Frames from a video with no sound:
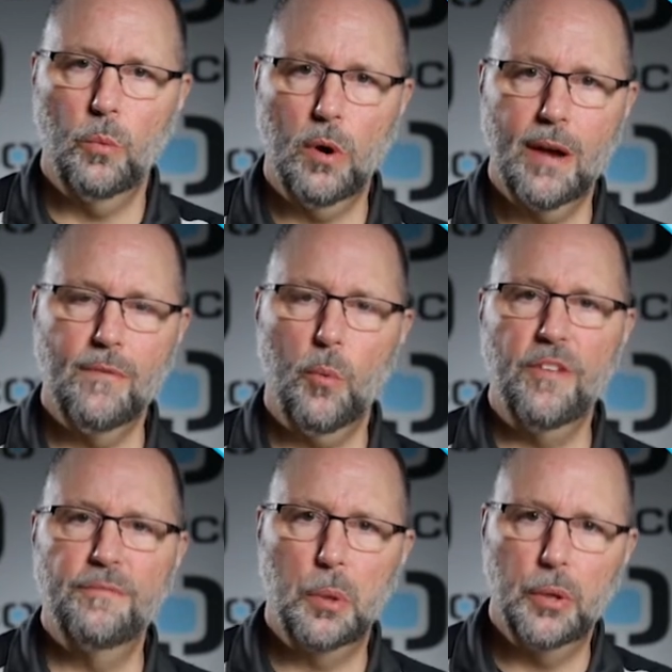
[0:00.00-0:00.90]
wherever
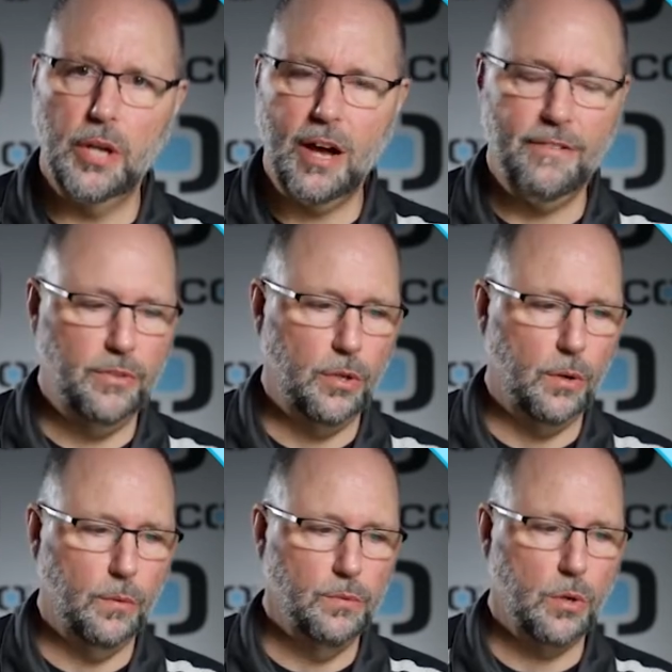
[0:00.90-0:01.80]
we've pulled off
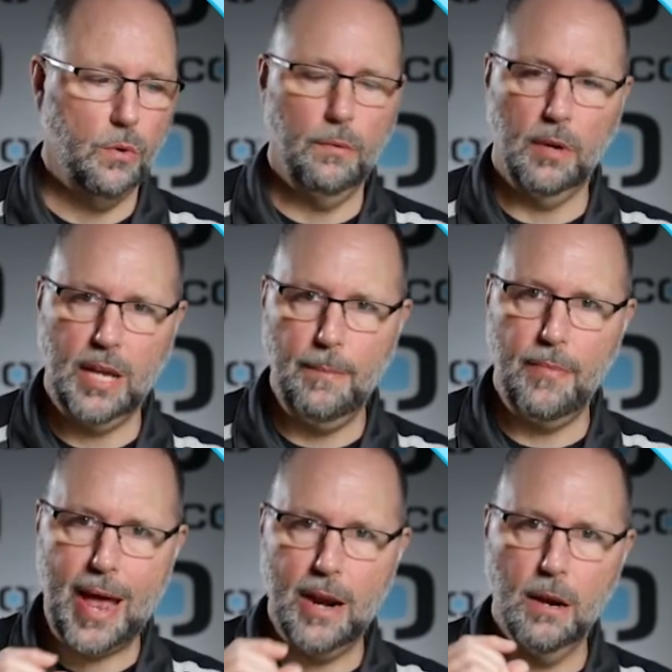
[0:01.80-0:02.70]
to, so keep
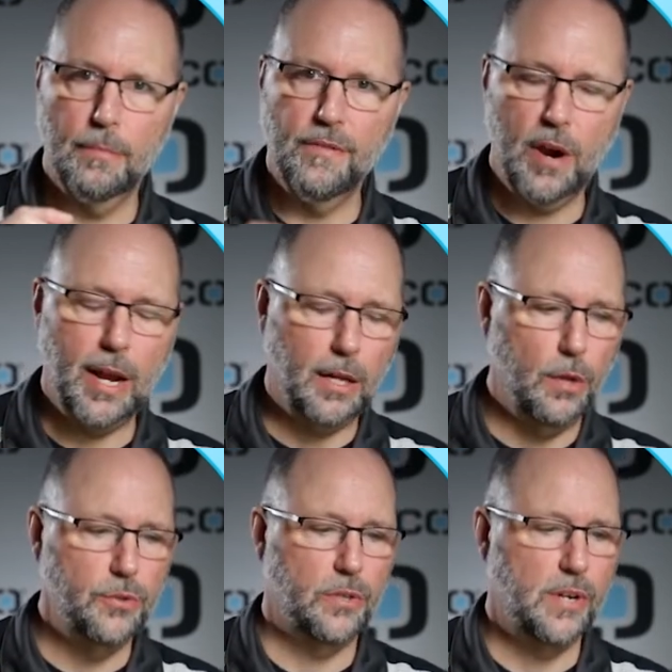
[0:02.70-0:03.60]
that number very
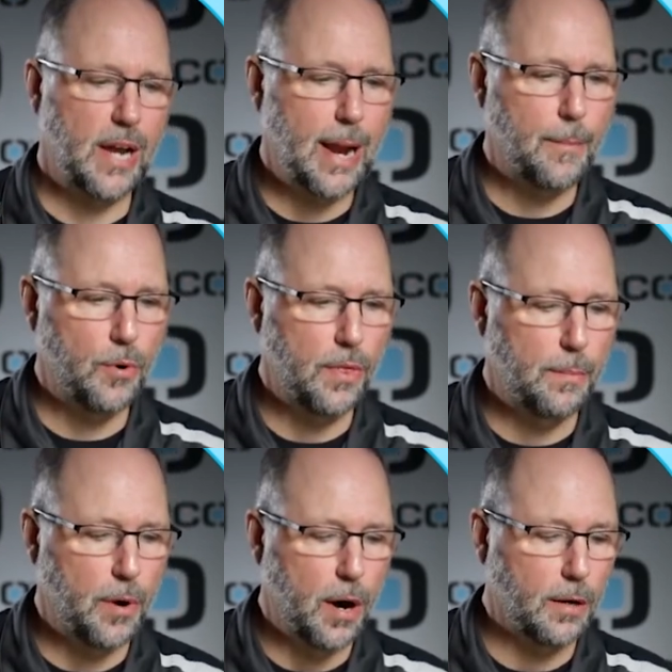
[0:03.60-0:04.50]
close to the diameter of the
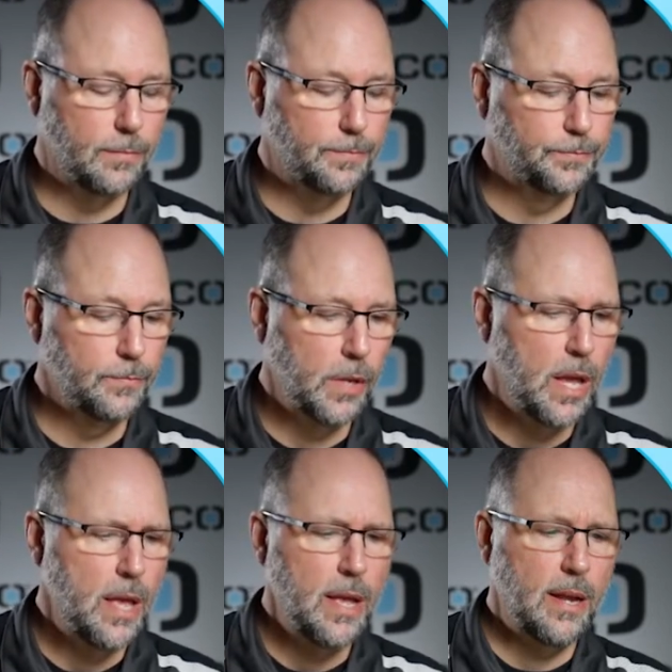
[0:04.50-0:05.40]
part.
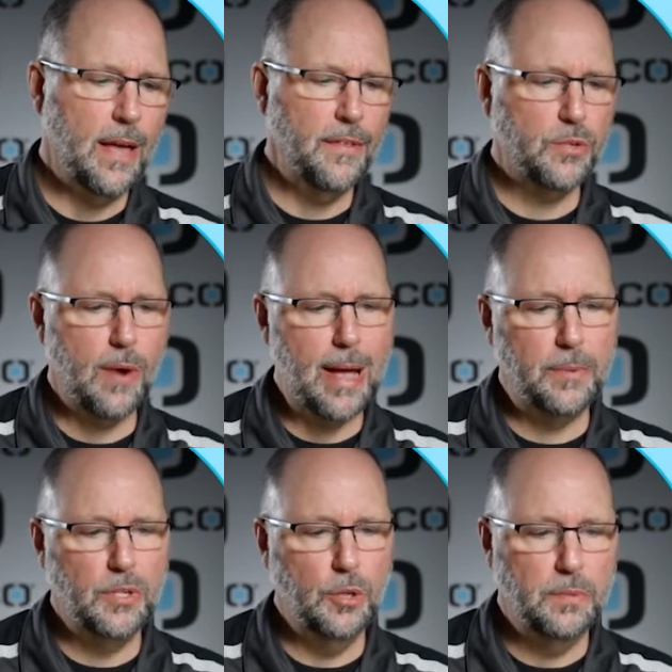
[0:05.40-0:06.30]
Now this
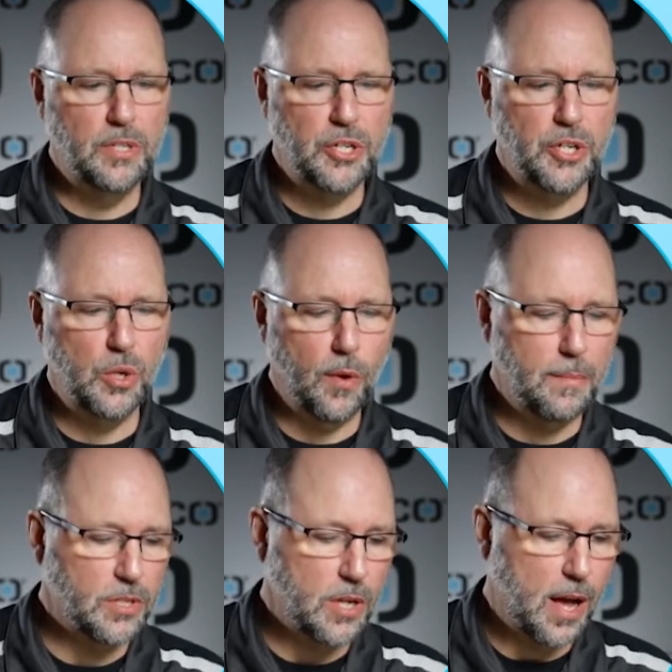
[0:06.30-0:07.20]
rapid to position that we've
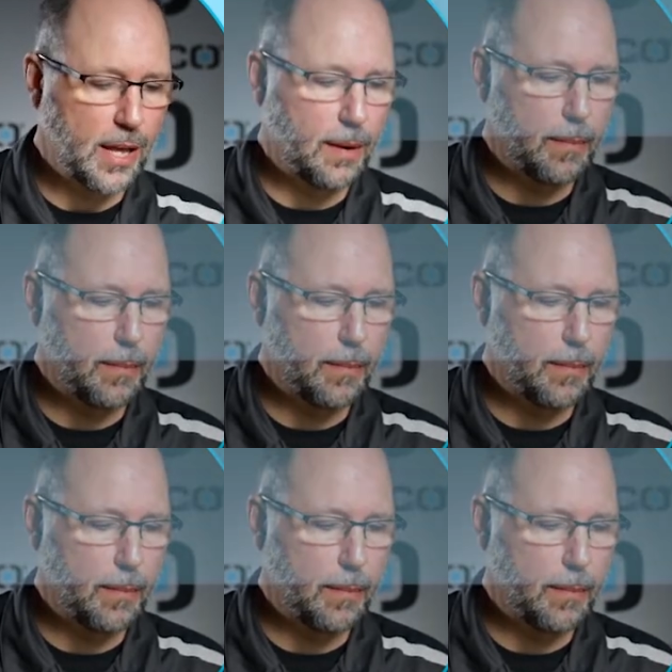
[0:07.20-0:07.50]
been talking